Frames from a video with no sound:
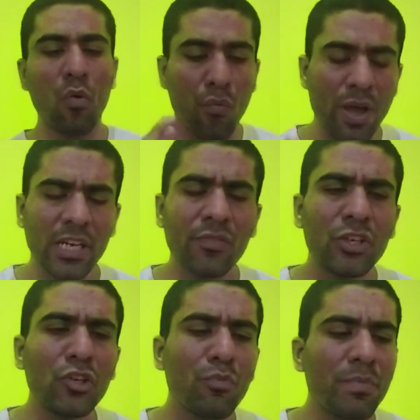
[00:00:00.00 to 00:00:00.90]
whenever
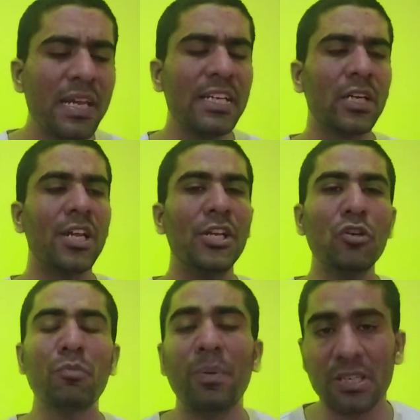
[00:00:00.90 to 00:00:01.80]
you meet a
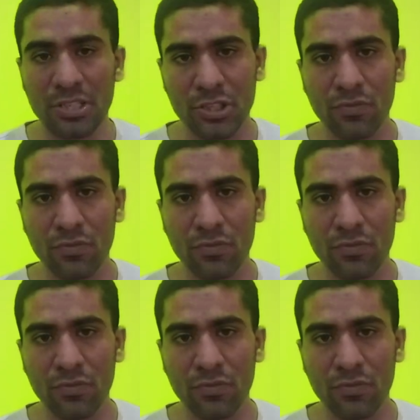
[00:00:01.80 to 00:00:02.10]
new person,